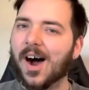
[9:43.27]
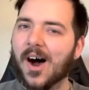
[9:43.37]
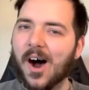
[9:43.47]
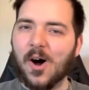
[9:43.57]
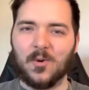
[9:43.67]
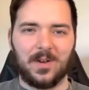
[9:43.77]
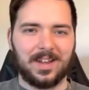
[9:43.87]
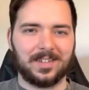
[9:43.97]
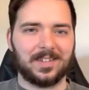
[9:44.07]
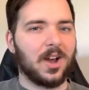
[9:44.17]

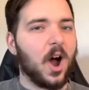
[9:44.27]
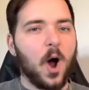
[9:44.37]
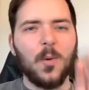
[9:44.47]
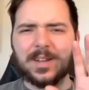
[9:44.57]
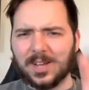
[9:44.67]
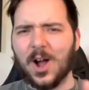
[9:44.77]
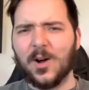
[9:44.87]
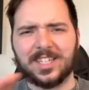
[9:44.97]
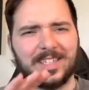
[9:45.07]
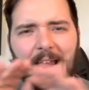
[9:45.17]
Always, always,
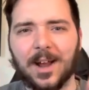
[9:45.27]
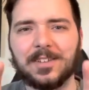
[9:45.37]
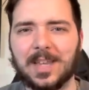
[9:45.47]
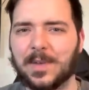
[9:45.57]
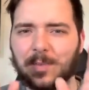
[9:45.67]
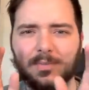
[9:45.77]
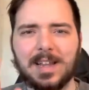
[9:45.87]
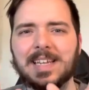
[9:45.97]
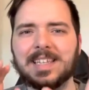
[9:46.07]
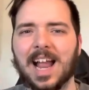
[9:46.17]
always guarantee me,
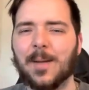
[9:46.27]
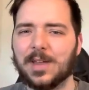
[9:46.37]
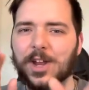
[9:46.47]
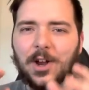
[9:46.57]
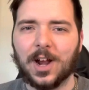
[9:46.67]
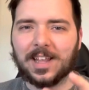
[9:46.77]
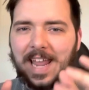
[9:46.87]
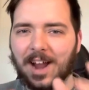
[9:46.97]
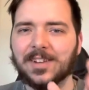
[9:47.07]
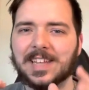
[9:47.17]
please tell me you're going to
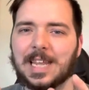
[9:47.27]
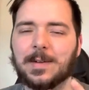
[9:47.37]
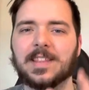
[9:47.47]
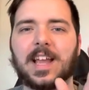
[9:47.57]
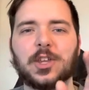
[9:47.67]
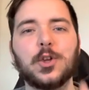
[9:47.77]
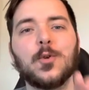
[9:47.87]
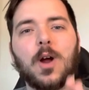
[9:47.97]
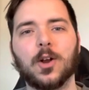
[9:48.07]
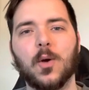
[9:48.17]
guarantee me that
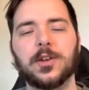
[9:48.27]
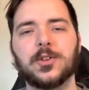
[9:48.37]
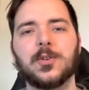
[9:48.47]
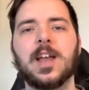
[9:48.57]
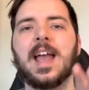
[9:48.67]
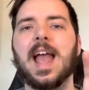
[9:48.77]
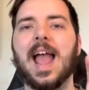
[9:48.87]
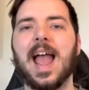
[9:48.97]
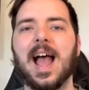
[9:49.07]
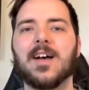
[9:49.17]
you are going to
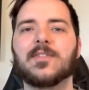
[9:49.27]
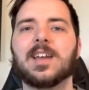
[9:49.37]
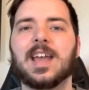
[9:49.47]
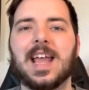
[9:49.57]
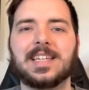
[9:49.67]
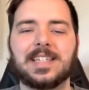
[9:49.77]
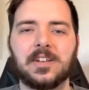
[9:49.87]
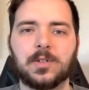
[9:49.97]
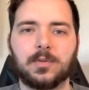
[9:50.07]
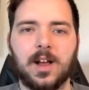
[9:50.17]
have a
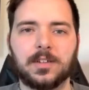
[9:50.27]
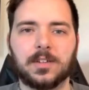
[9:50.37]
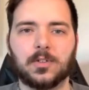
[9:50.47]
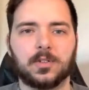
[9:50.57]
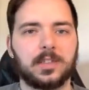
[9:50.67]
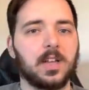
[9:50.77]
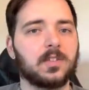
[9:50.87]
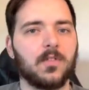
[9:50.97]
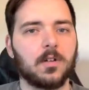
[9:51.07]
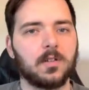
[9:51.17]
sales process or sales
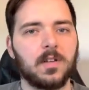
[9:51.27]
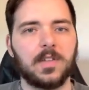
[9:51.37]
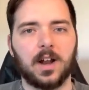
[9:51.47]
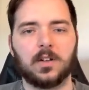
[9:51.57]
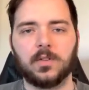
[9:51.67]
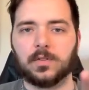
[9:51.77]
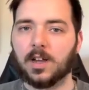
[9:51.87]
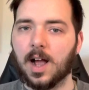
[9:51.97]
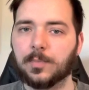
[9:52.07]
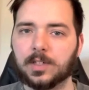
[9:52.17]
funnel that includes
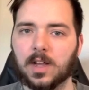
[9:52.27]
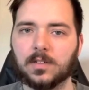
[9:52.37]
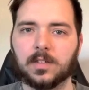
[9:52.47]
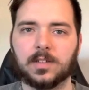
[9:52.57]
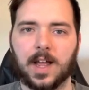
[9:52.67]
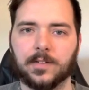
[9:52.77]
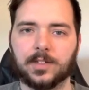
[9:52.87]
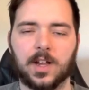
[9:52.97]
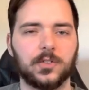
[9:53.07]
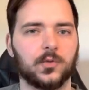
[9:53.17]
upsells,
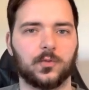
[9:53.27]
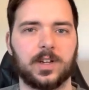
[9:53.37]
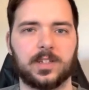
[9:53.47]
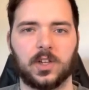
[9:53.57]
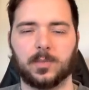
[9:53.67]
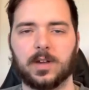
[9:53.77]
downsells, and resells.